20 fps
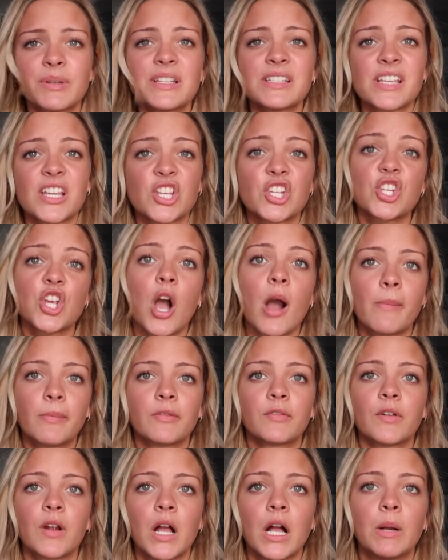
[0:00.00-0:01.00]
place I shopped
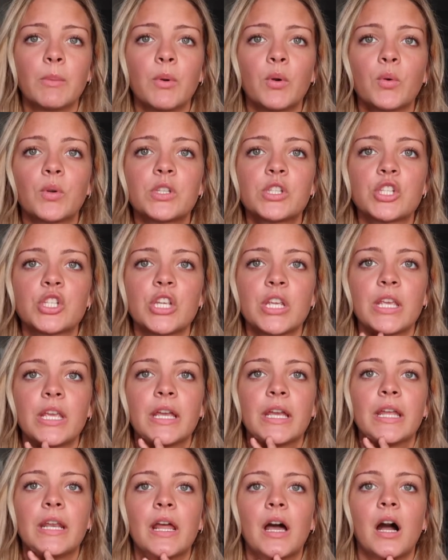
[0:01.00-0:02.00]
from was
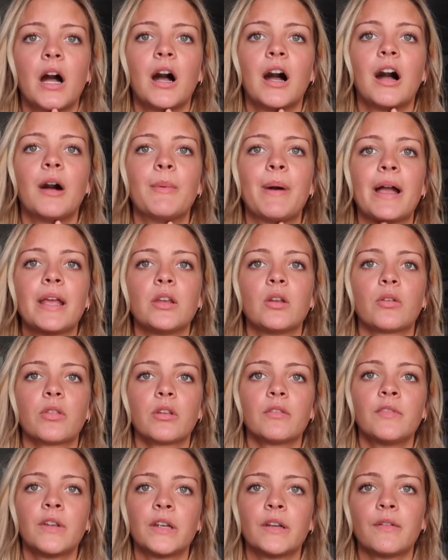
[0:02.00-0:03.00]
Shein. I know
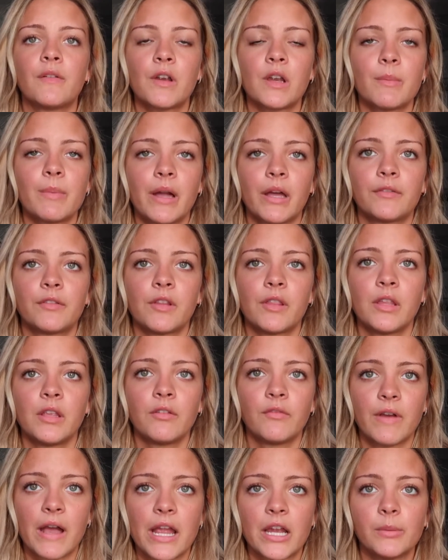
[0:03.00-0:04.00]
they're very, very bad for the
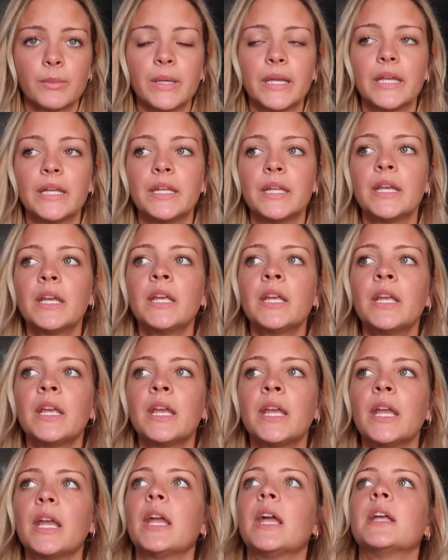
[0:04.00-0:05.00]
environment
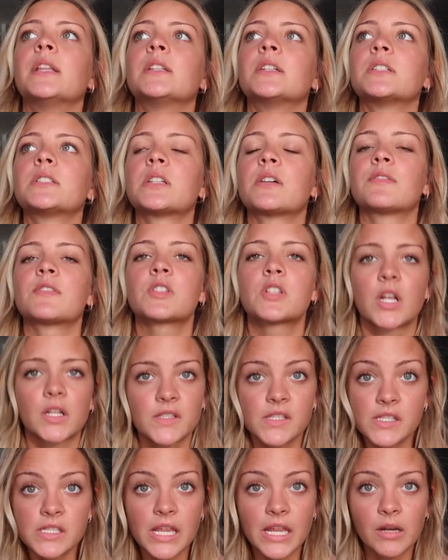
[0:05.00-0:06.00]
and their stuff is
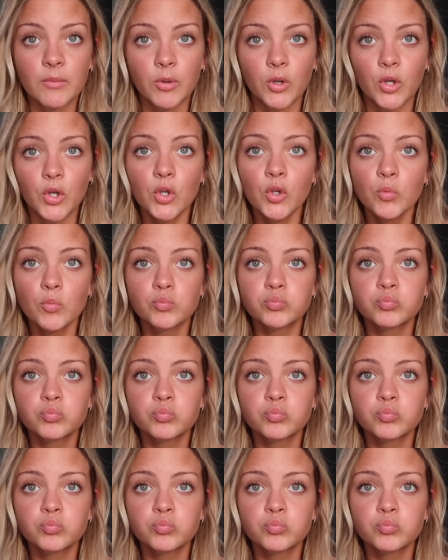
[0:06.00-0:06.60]
not sustainable,